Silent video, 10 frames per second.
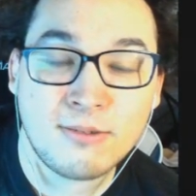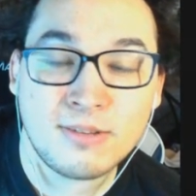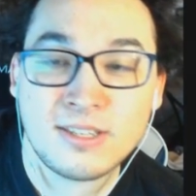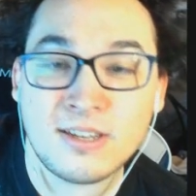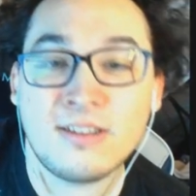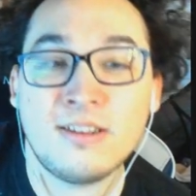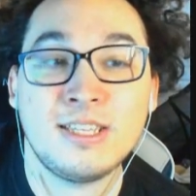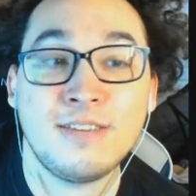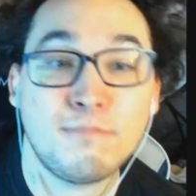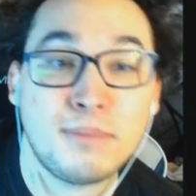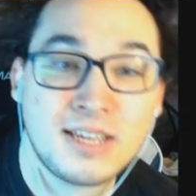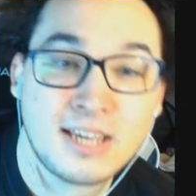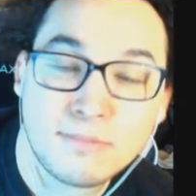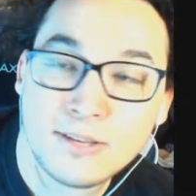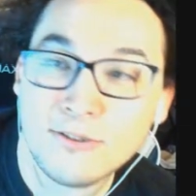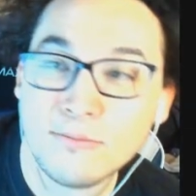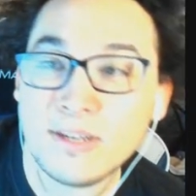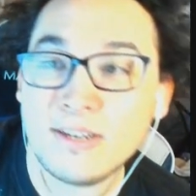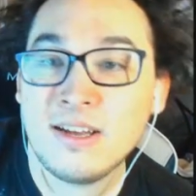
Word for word: stun, it's even picking up human,